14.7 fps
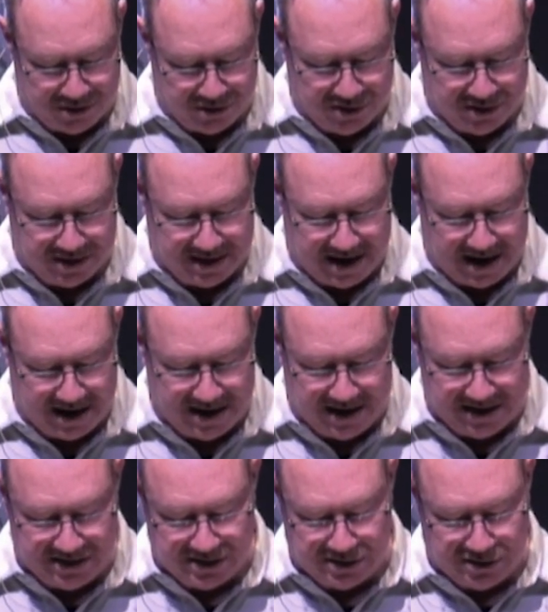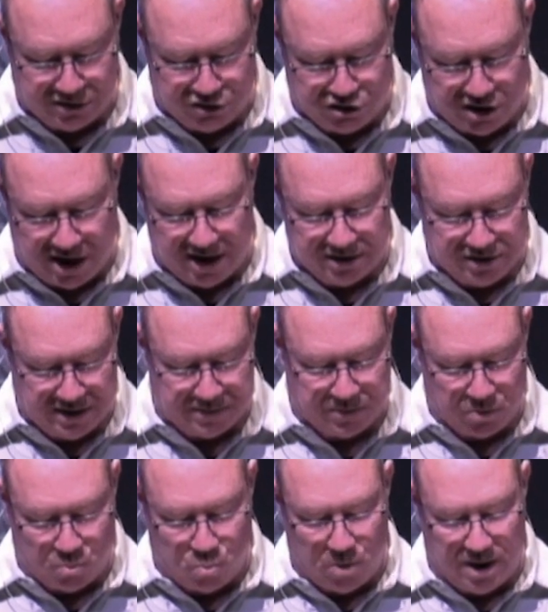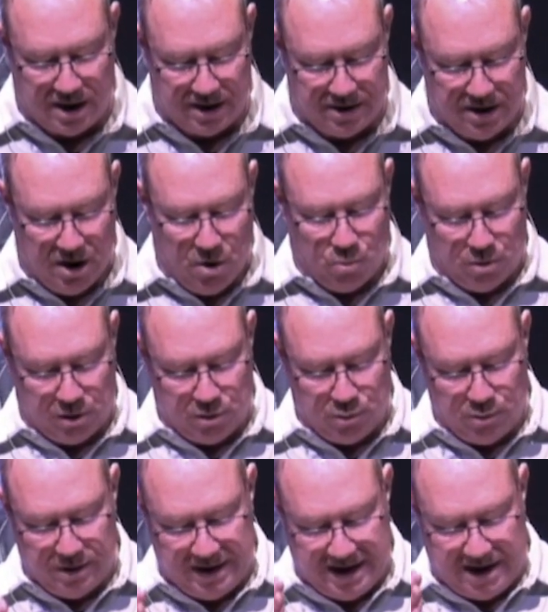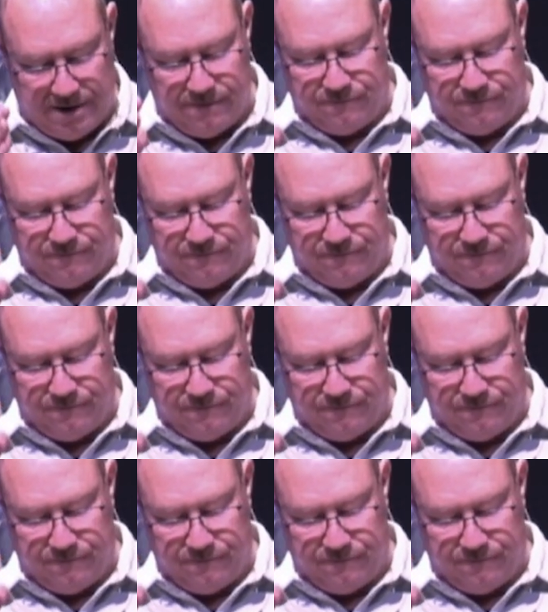going to look at is in John chapter 1. We're going now